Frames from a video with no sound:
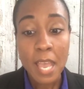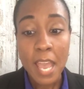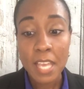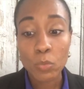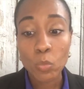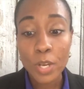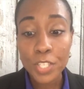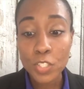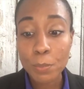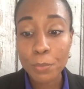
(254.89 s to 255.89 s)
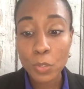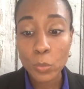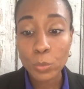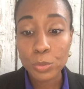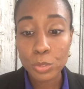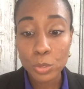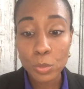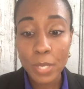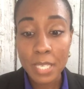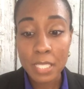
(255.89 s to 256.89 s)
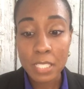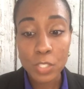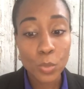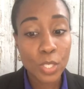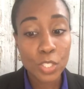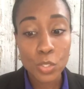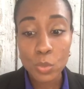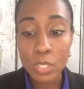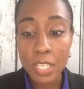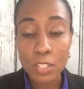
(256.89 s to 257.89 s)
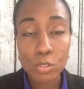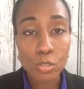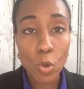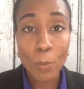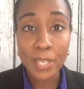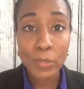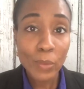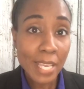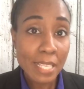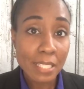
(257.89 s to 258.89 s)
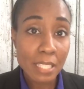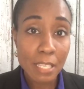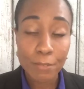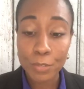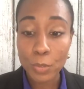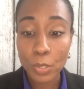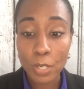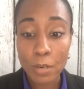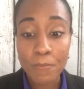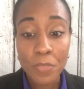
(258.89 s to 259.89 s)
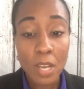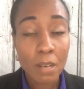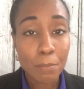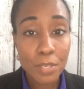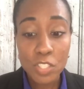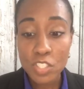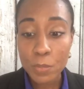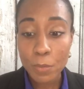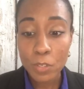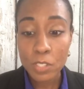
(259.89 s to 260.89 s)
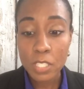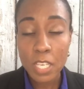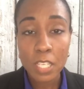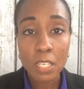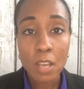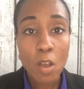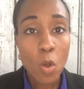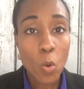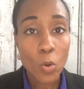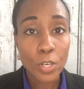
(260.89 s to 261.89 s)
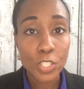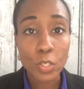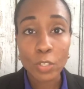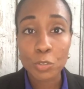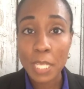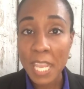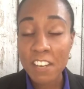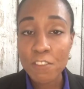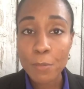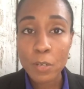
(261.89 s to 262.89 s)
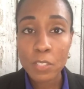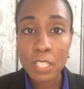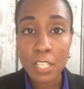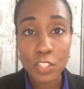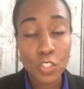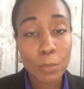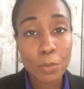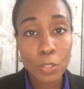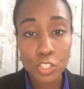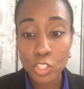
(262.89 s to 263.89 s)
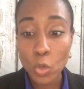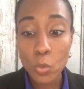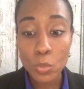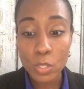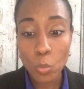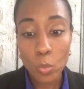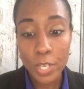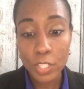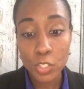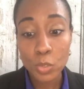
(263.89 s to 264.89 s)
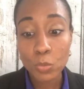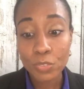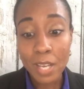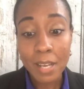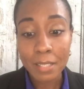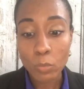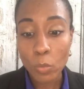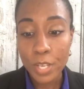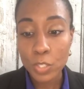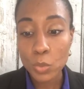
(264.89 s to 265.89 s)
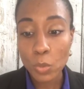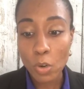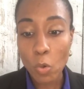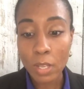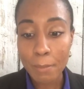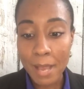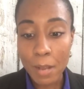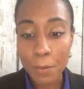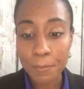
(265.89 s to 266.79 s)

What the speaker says: And what your book will do is you could use it in so many ways. If you're a business person or you're a creative person, your book shows what you've done, what you are all about.